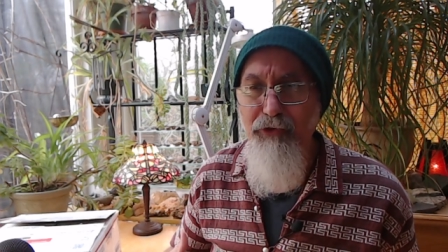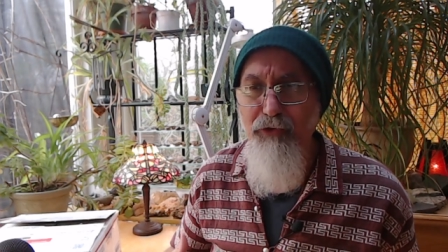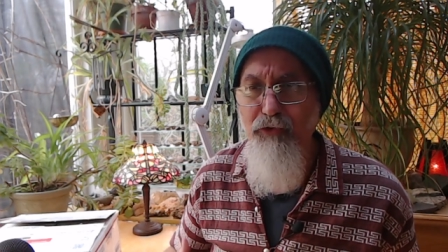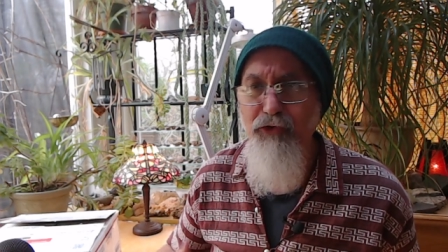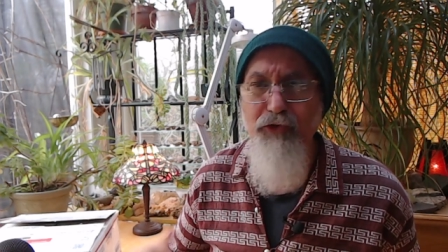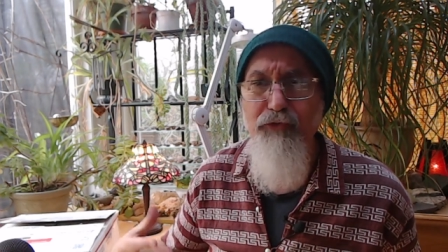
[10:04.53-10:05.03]
He
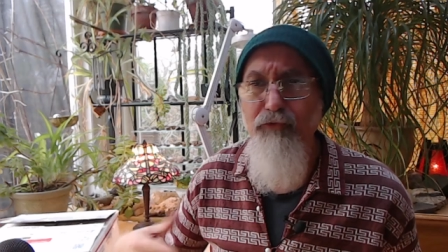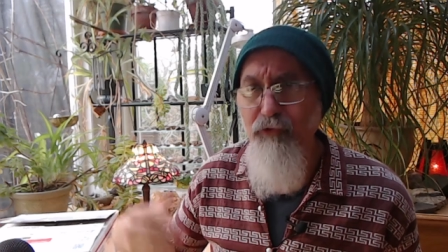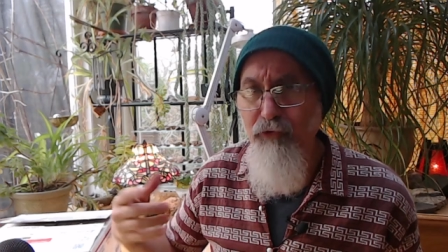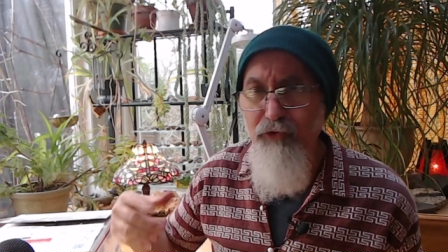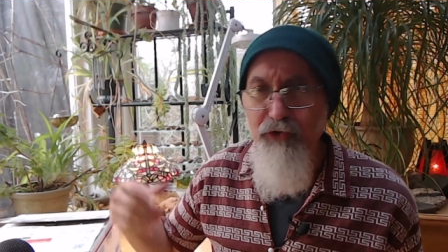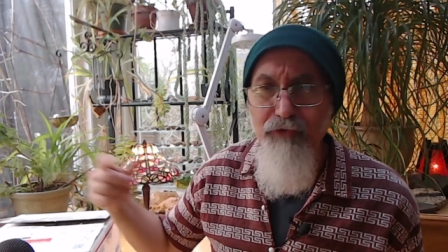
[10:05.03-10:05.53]
goes, you
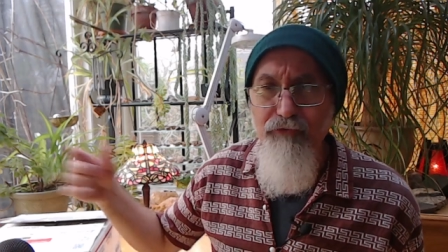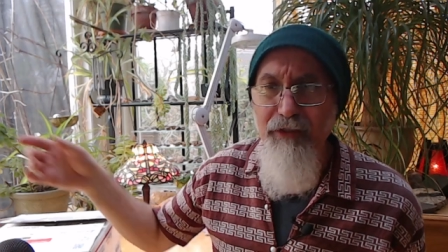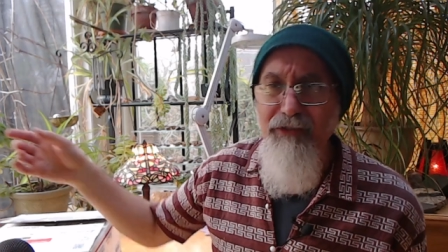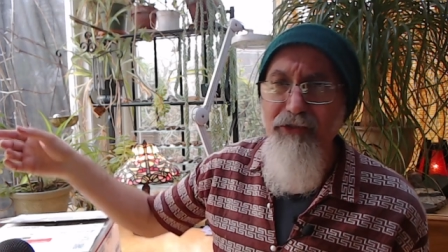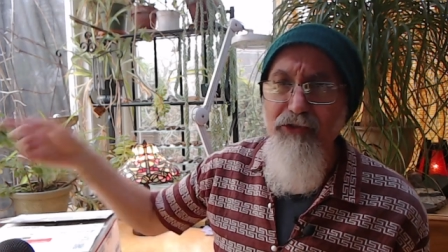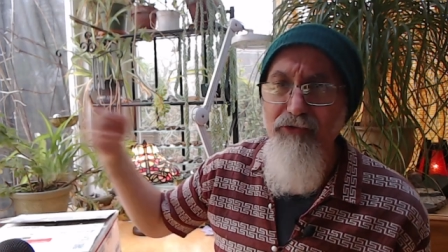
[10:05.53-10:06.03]
lose your
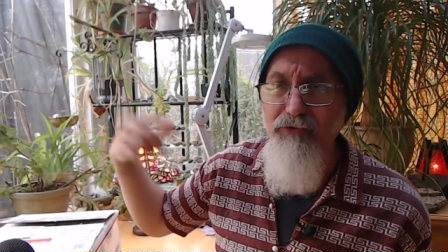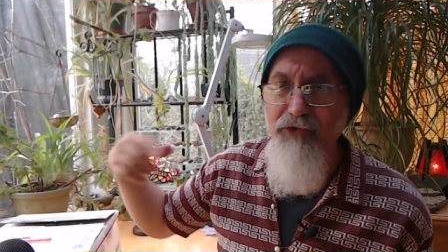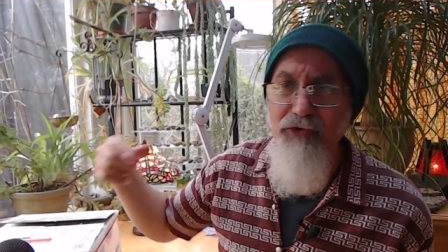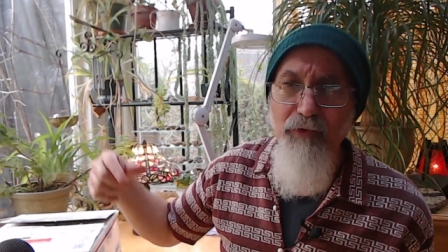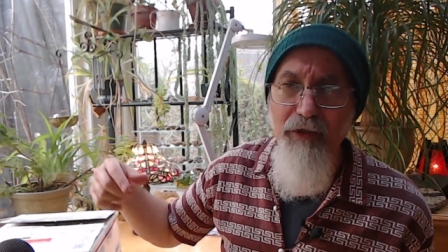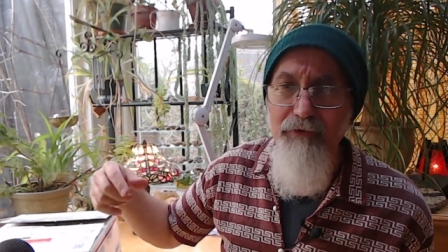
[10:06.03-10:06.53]
rights as soon as
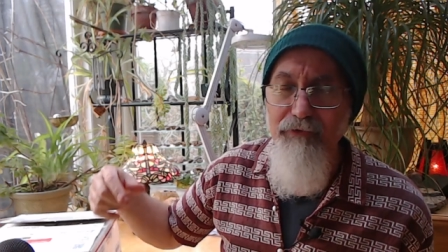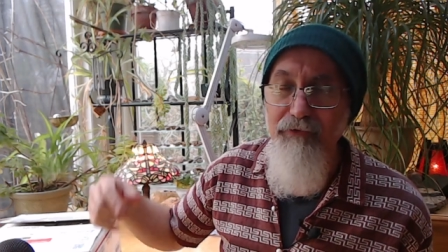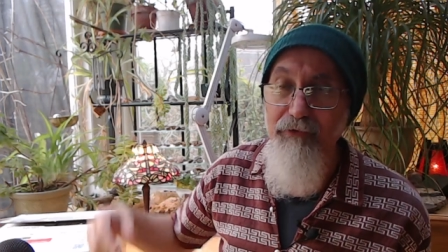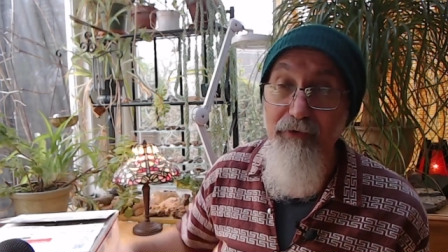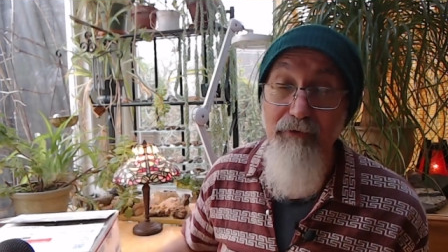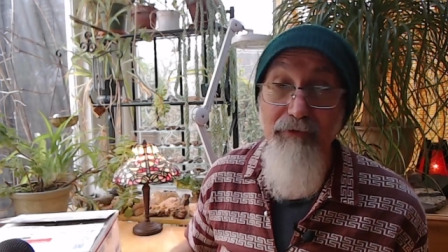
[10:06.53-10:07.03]
you walk through
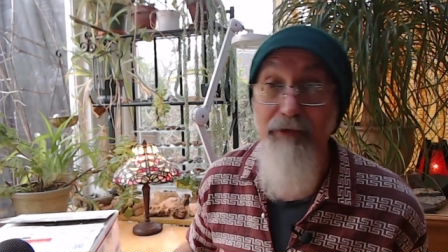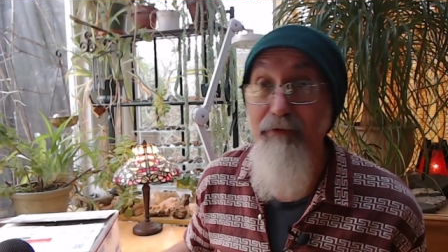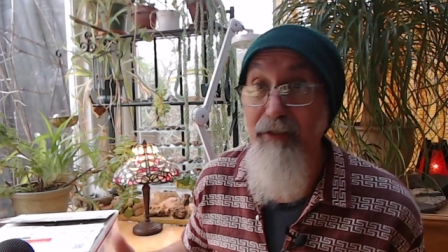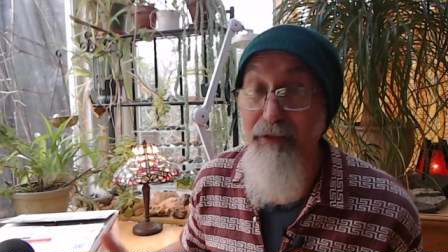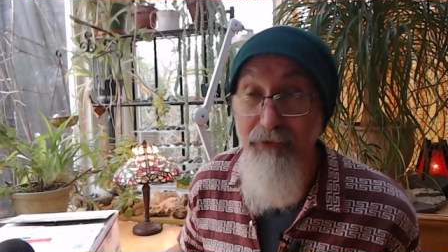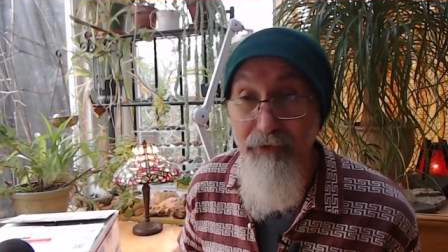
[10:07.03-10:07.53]
the room like
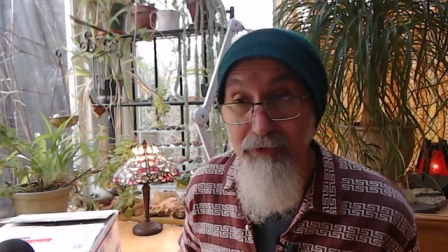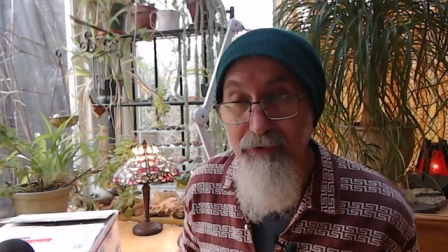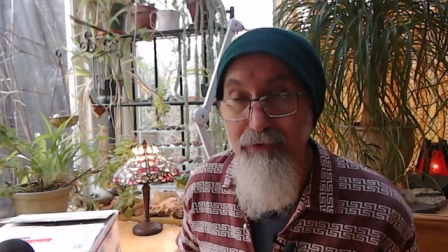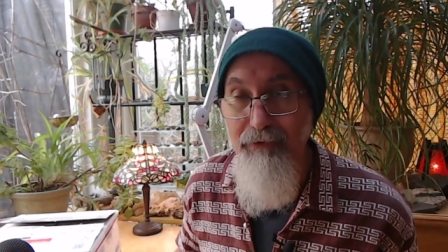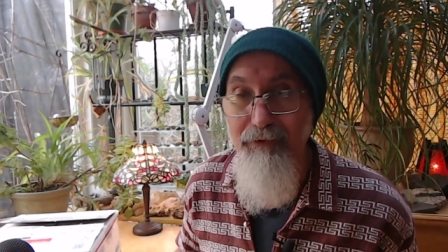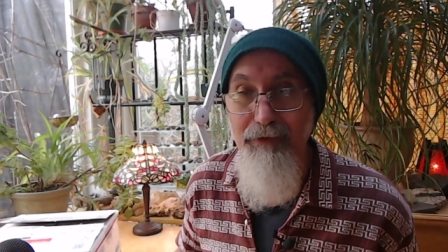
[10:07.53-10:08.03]
that. You,
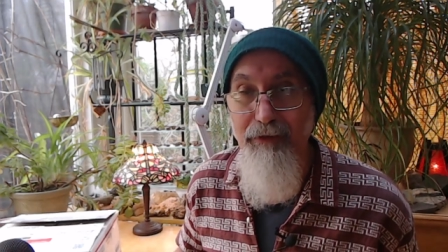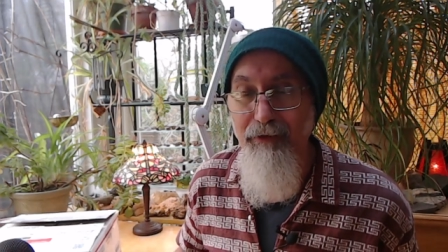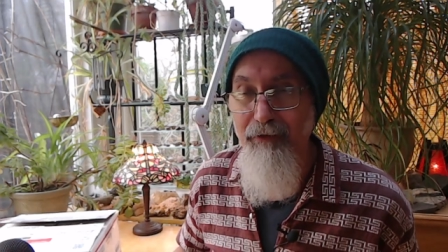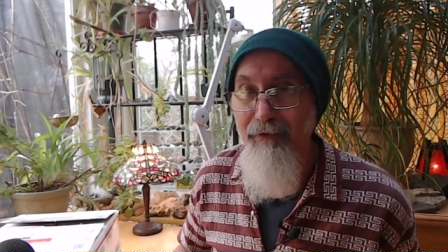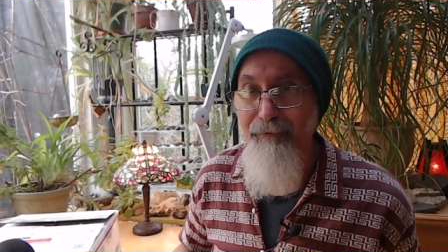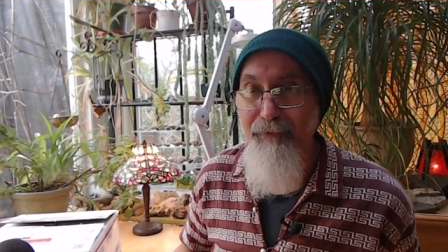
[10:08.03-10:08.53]
you're, you are
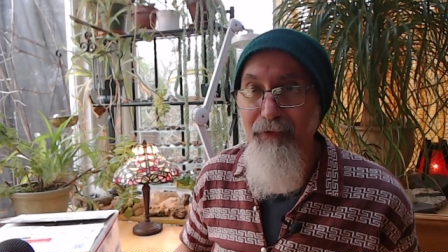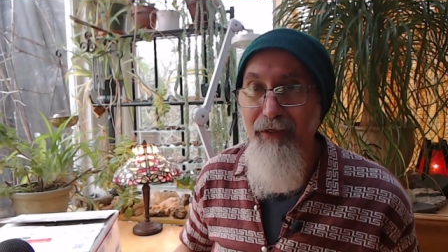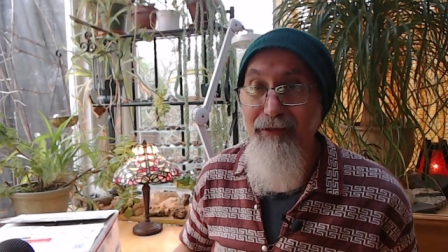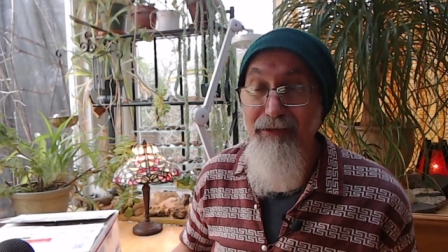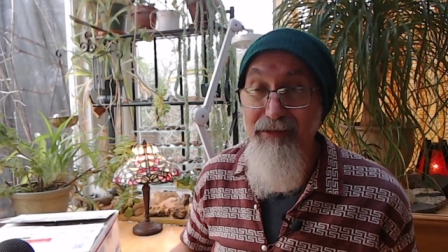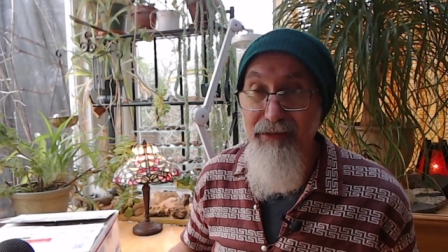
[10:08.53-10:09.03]
I
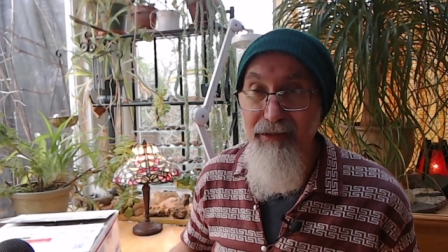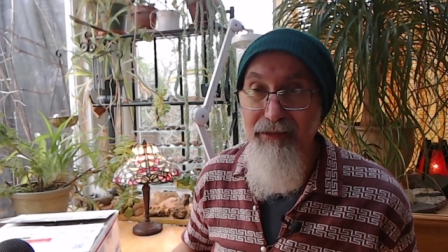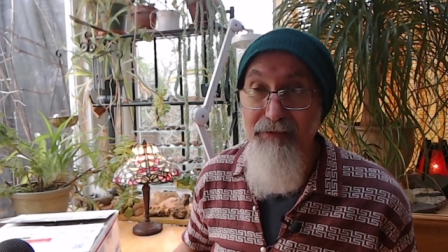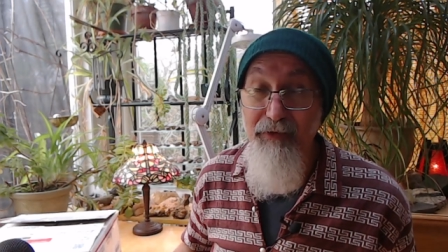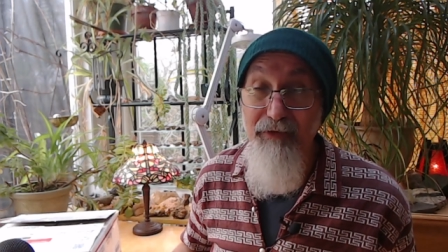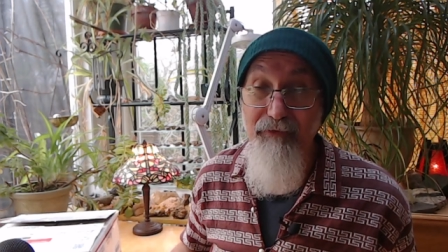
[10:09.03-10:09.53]
didn't say
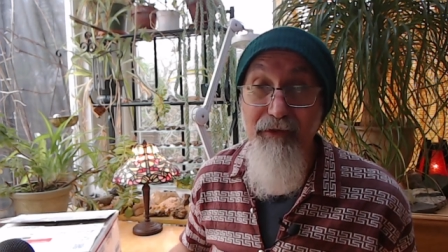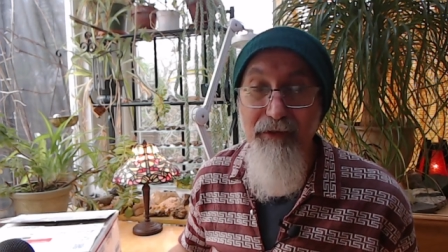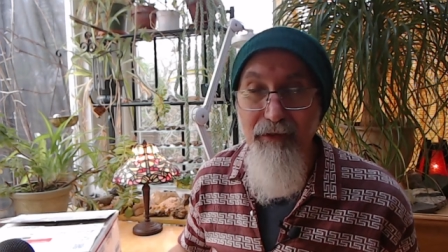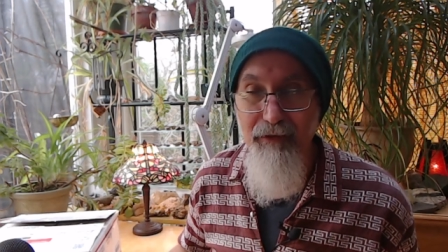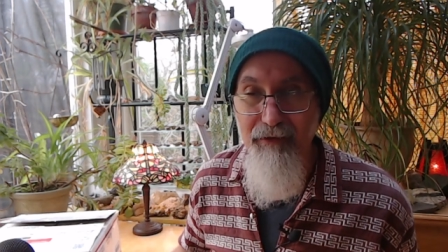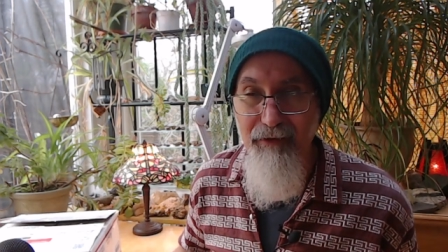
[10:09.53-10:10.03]
this, but I'm
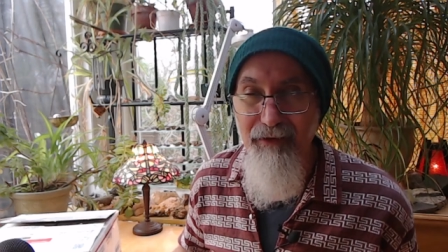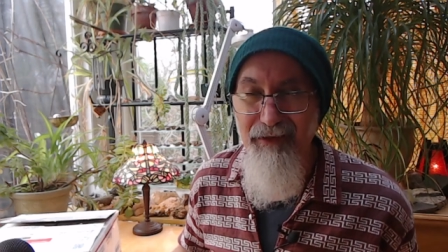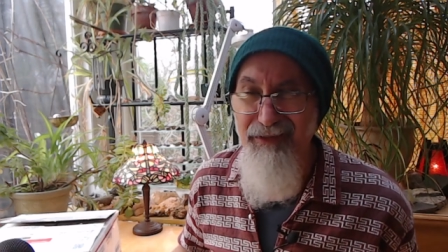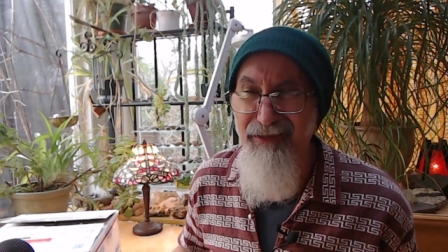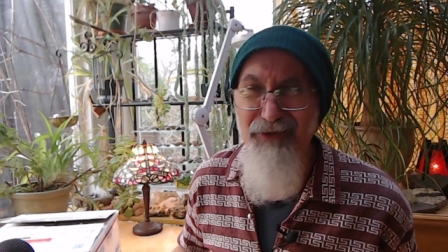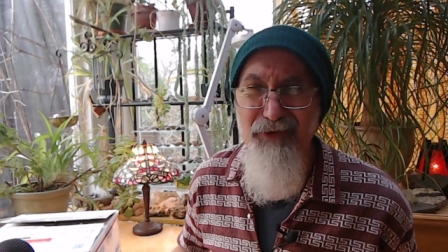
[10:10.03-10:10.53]
thinking. Uh, I
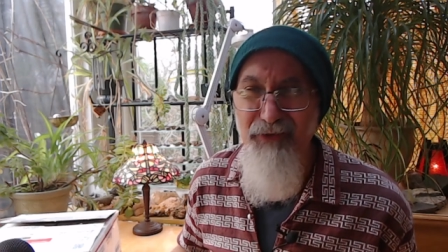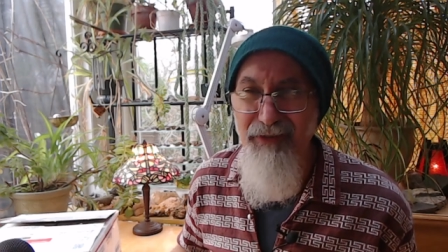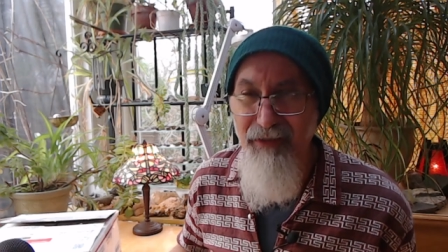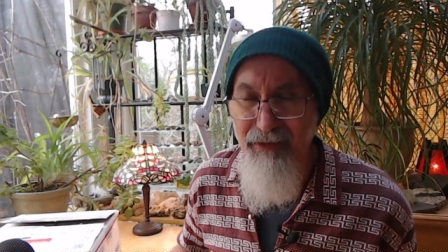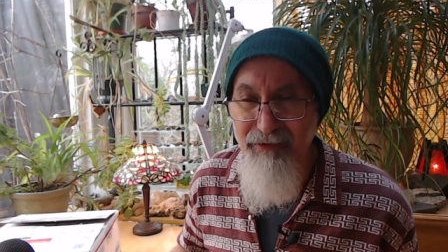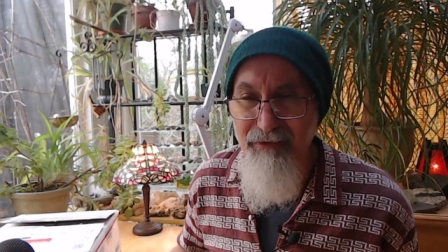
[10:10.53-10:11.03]
said, "No, it
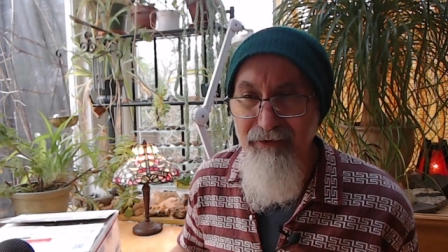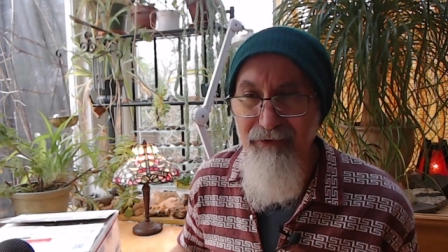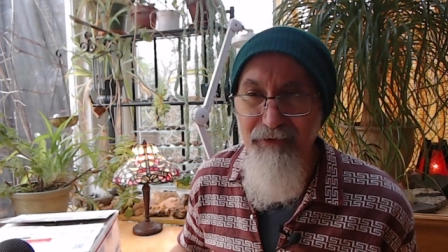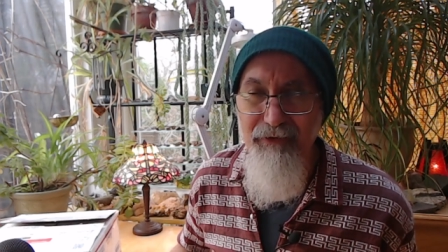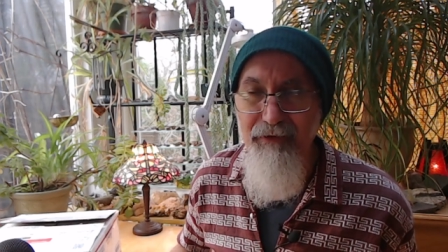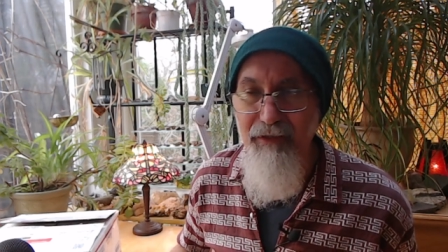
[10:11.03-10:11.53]
doesn't, you
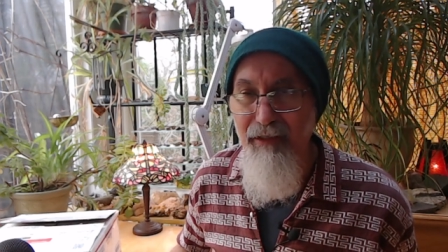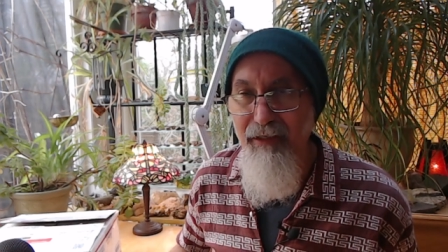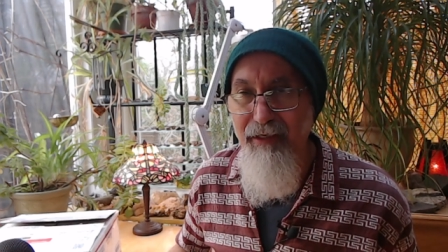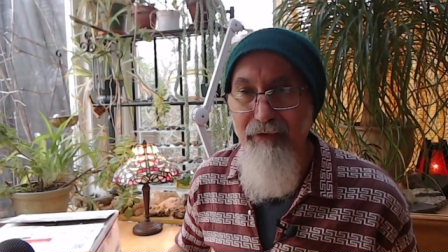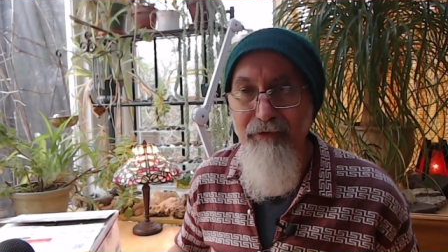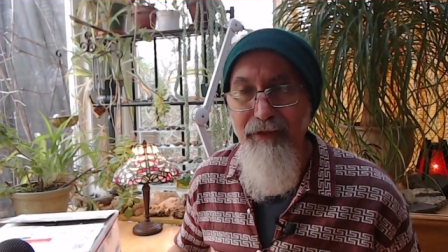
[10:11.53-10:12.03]
clown!"